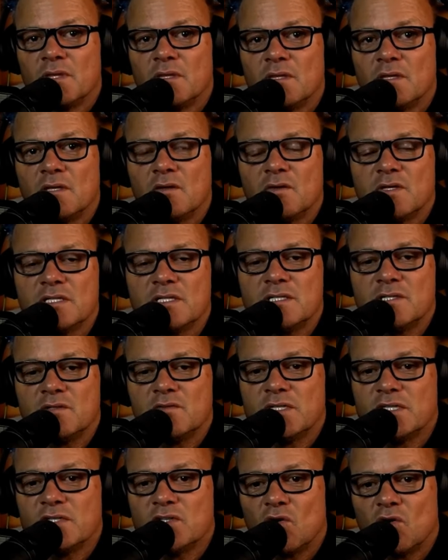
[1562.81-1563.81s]
Notice you
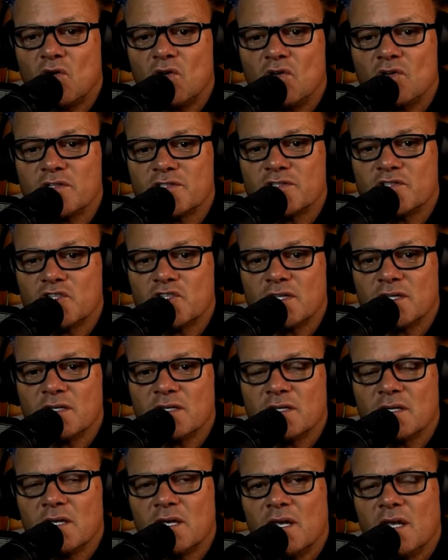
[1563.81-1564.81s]
indulge and
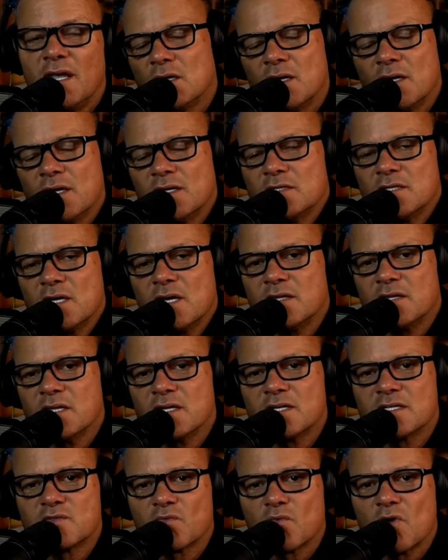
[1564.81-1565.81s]
it's not that
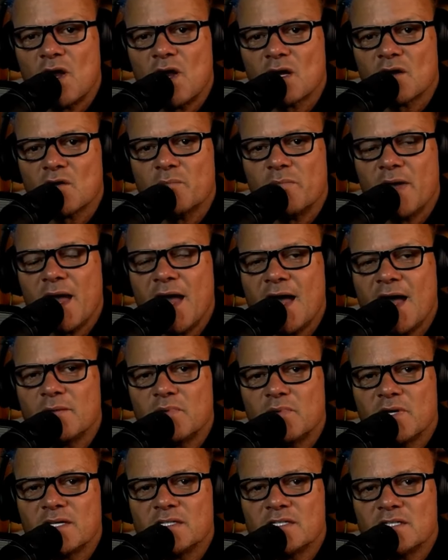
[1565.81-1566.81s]
it's wrong or bad,
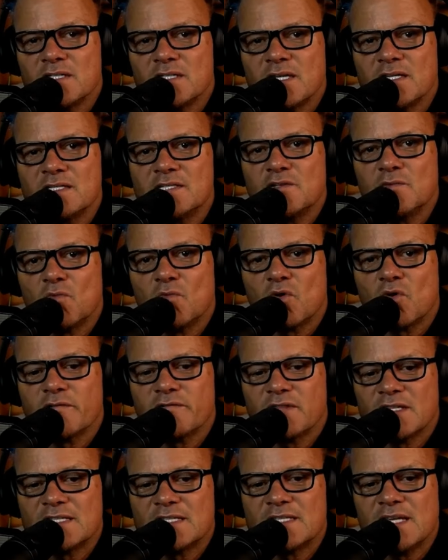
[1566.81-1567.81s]
but it just gets you more of
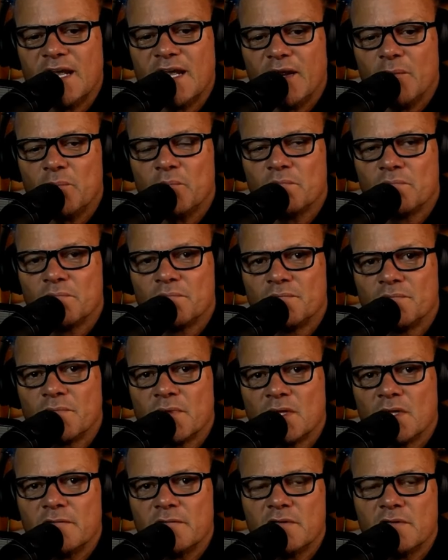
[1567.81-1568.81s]
the same
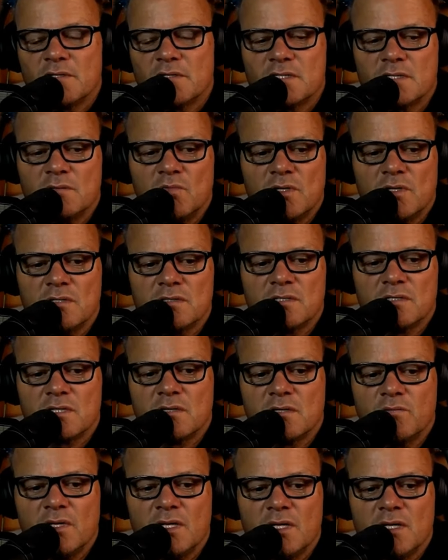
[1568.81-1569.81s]
if you're someone who's
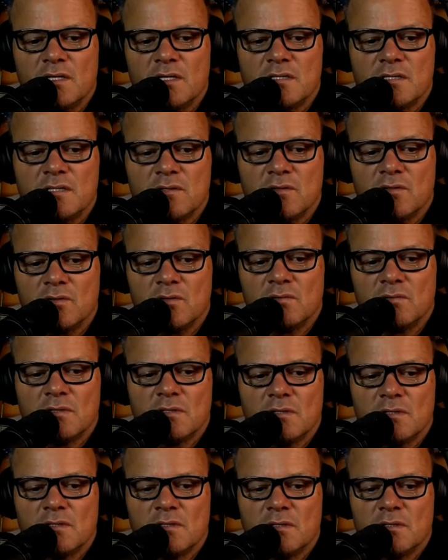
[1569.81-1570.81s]
committed to
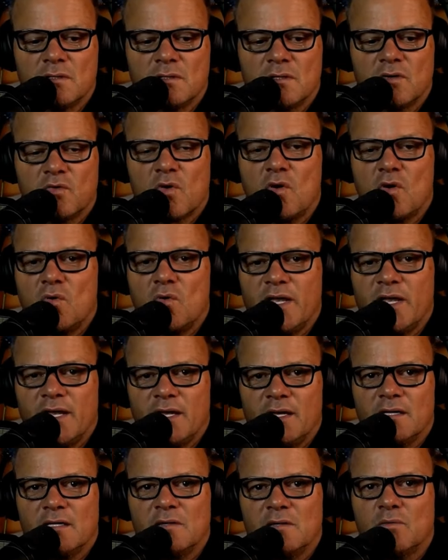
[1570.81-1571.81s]

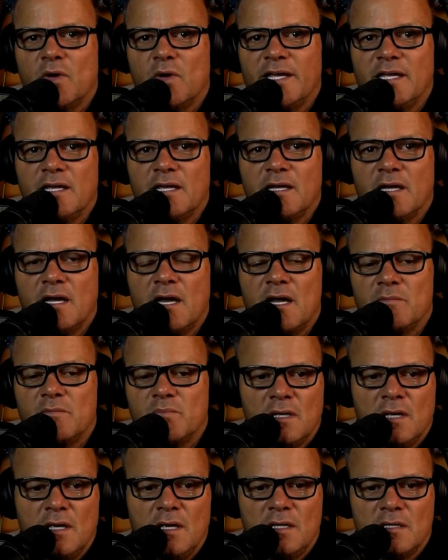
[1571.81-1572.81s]
growing and waking
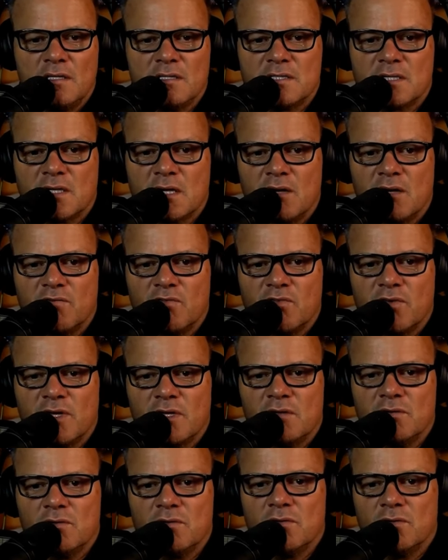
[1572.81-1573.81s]
up and discovering
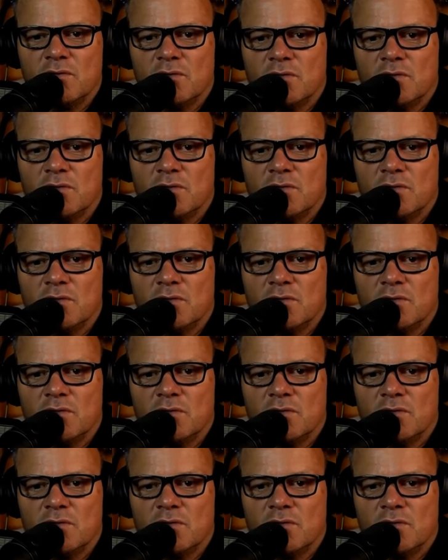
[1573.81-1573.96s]
who